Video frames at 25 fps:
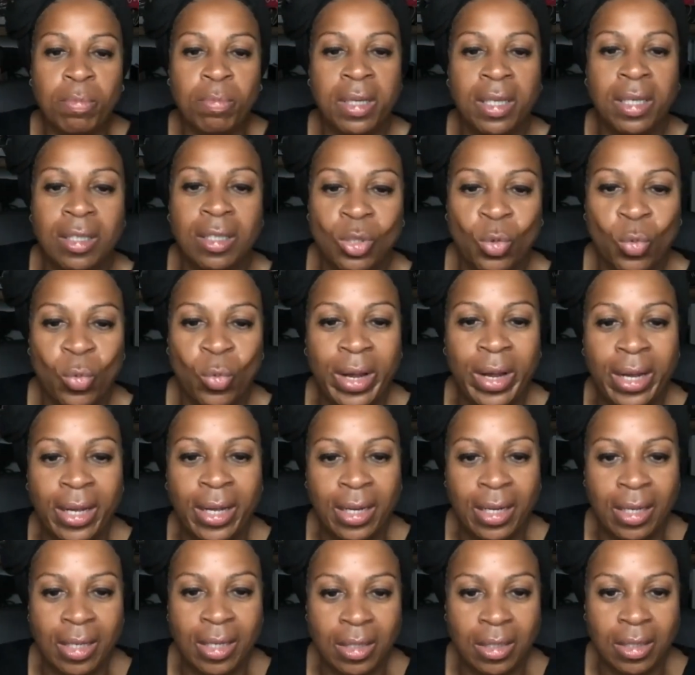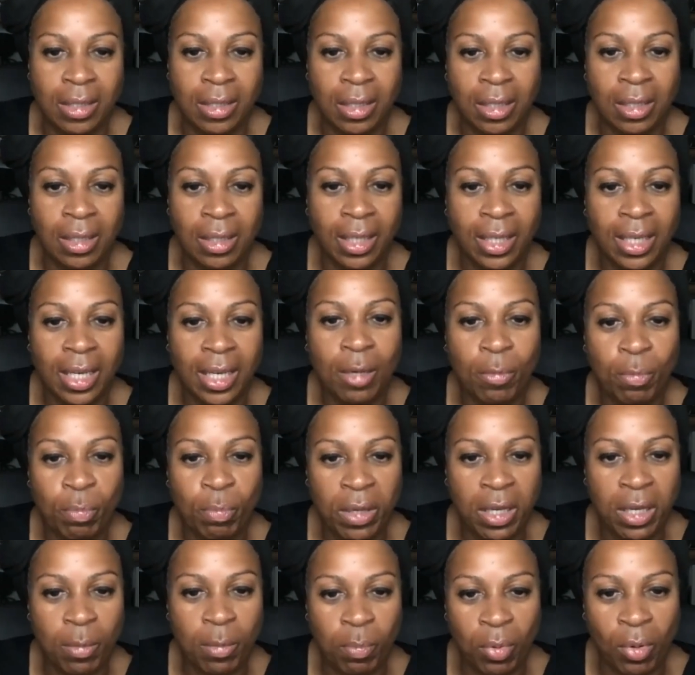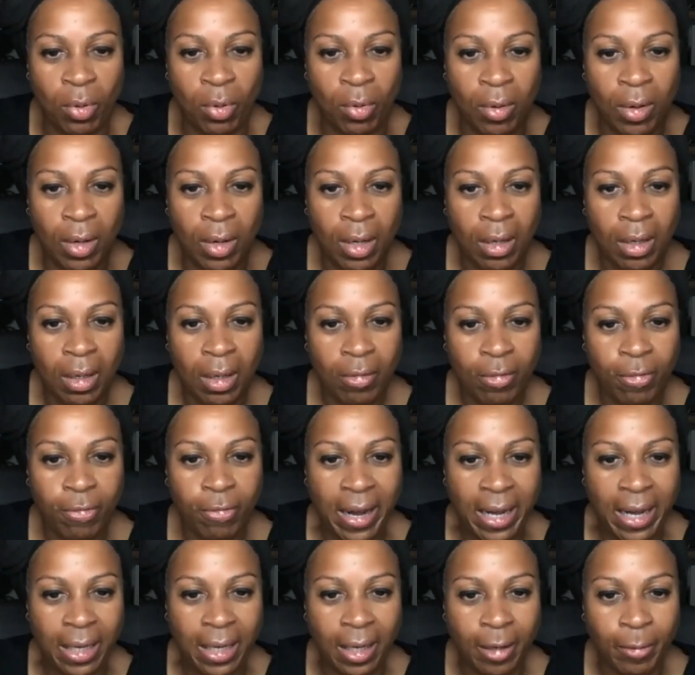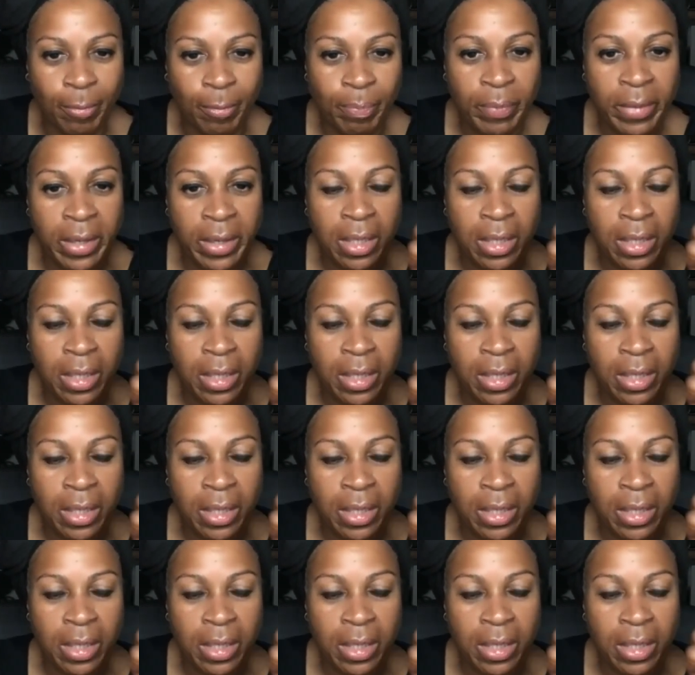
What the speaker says: it the way it is and to keep people fighting.